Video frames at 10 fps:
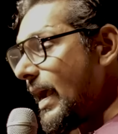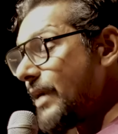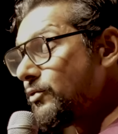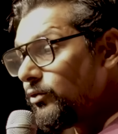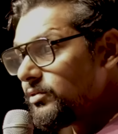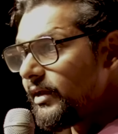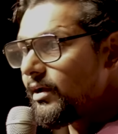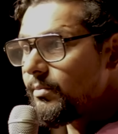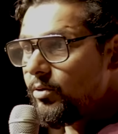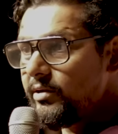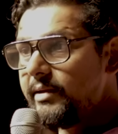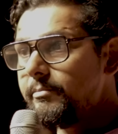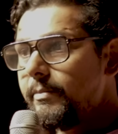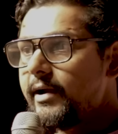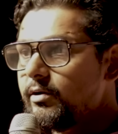And you have to think about the
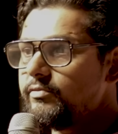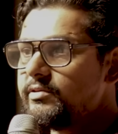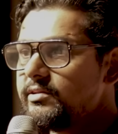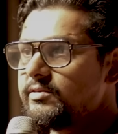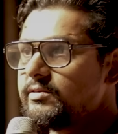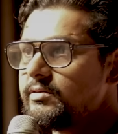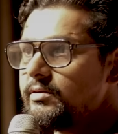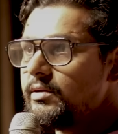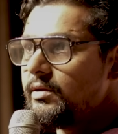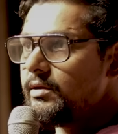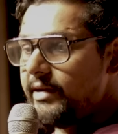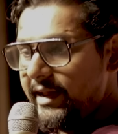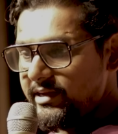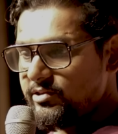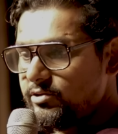impact of this
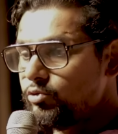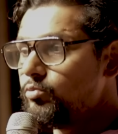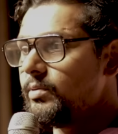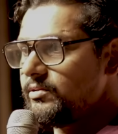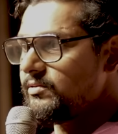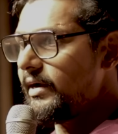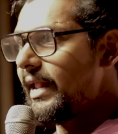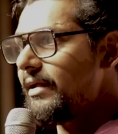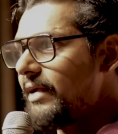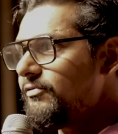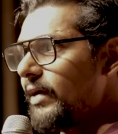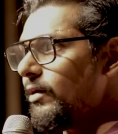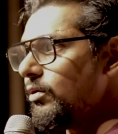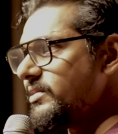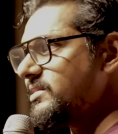next 2 months, right? I
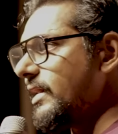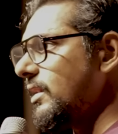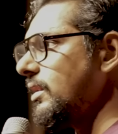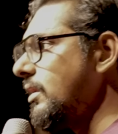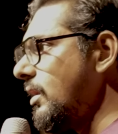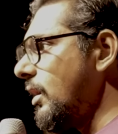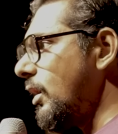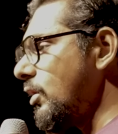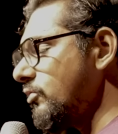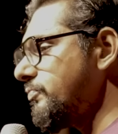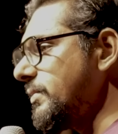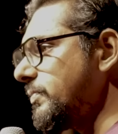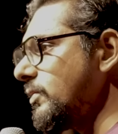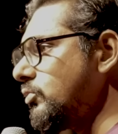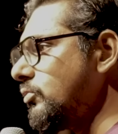always tell a lot of
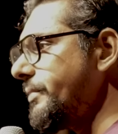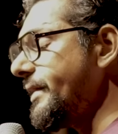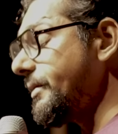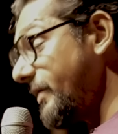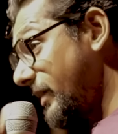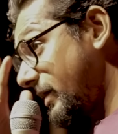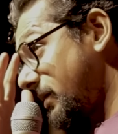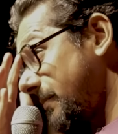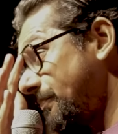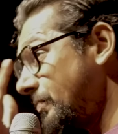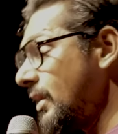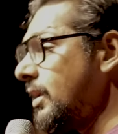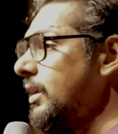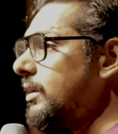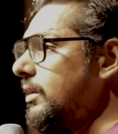people who meet me
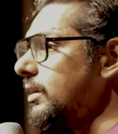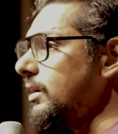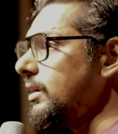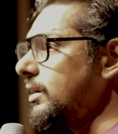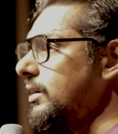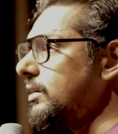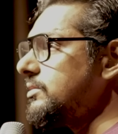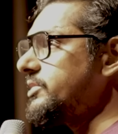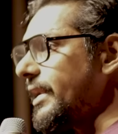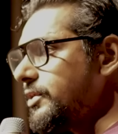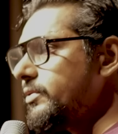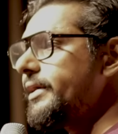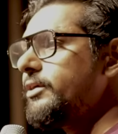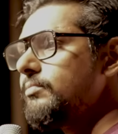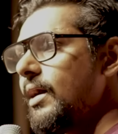that
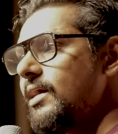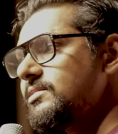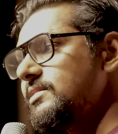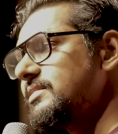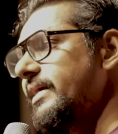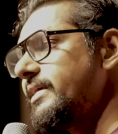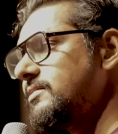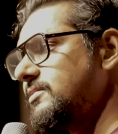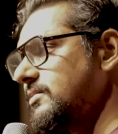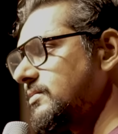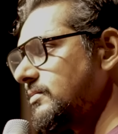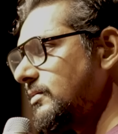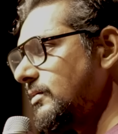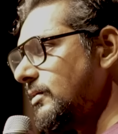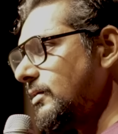January to March decides,
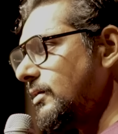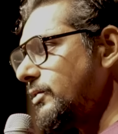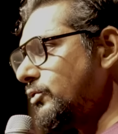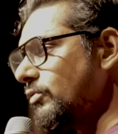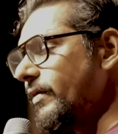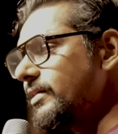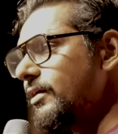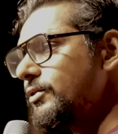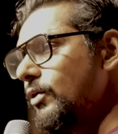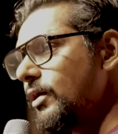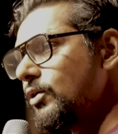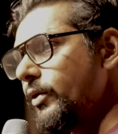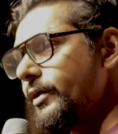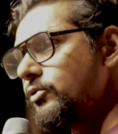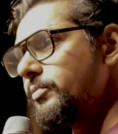you know, whether you are
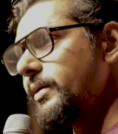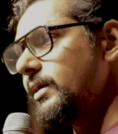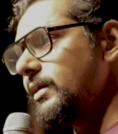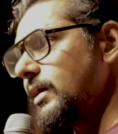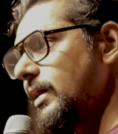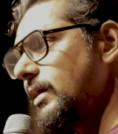going to be,